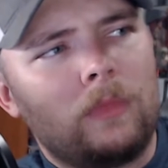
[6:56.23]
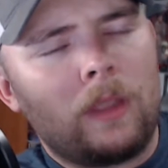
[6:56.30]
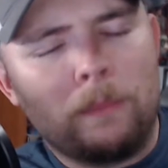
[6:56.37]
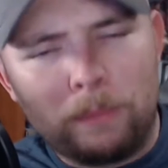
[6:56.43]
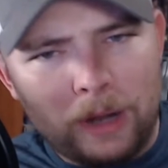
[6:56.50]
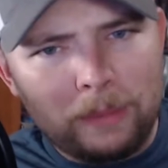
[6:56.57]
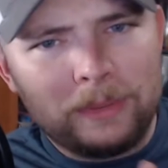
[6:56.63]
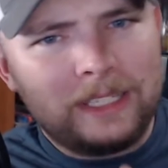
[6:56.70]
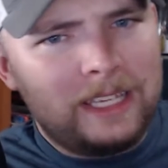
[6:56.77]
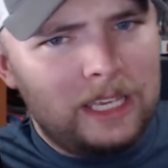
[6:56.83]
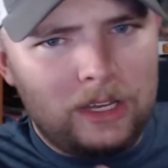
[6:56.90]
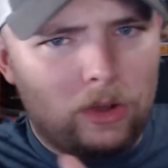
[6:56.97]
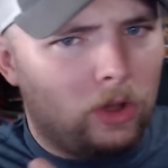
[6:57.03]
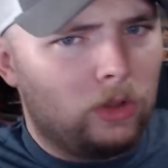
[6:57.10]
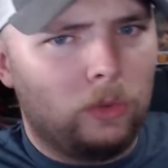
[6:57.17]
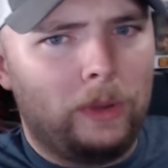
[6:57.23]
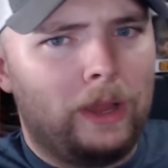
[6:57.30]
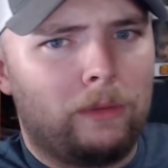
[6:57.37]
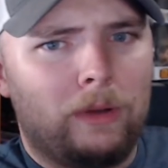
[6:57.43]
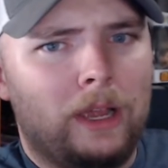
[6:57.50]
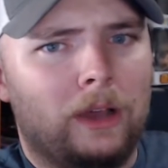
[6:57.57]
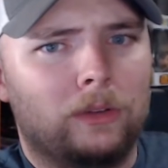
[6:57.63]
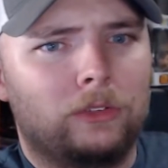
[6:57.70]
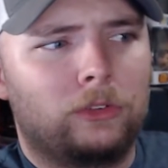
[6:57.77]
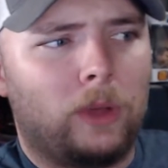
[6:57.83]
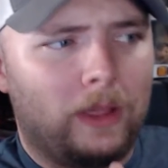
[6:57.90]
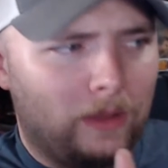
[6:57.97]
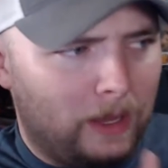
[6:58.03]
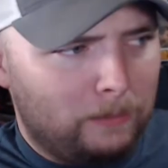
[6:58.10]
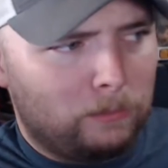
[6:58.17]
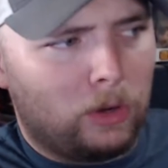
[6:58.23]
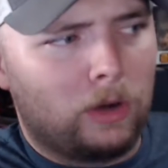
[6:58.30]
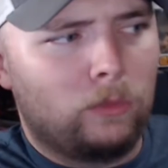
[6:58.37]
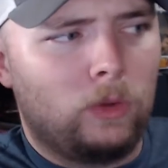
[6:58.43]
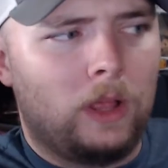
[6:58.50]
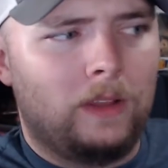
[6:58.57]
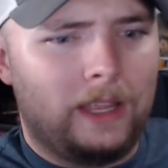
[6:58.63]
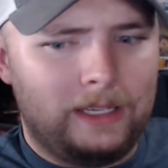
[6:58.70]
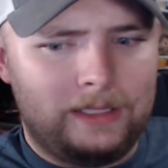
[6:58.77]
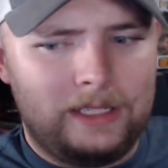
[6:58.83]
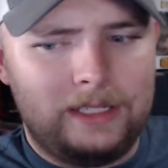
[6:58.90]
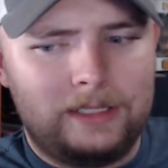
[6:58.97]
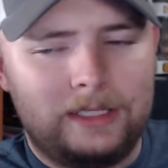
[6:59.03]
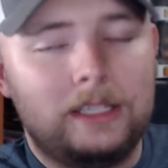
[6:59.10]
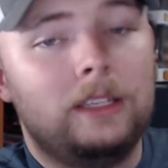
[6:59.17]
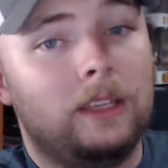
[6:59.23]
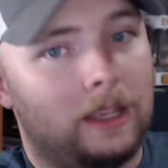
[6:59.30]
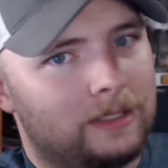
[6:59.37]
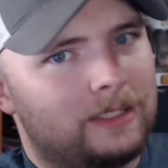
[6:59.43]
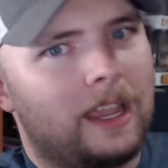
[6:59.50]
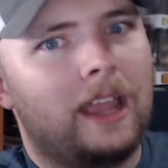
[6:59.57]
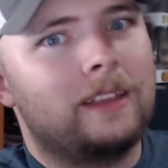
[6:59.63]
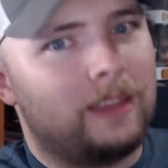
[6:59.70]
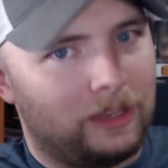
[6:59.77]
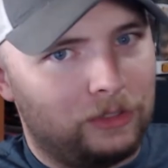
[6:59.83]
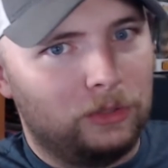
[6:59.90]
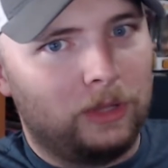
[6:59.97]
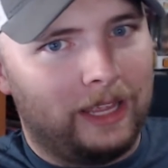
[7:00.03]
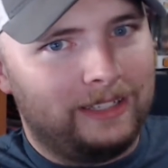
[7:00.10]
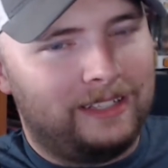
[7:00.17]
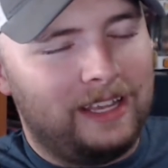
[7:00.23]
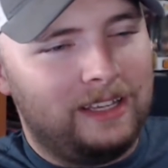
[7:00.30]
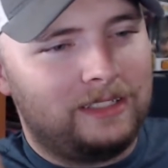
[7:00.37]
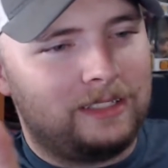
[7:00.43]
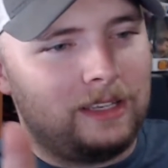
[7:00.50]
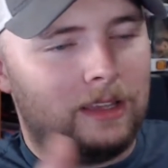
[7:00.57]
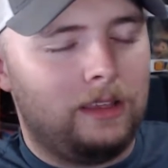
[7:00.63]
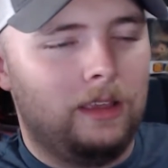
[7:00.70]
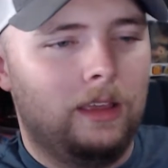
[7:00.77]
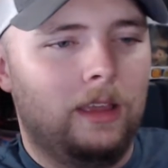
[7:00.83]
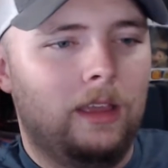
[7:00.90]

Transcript: But I'm a geek all the way around. So I like Marvel. I like DC. Yes, guys, I do like DC.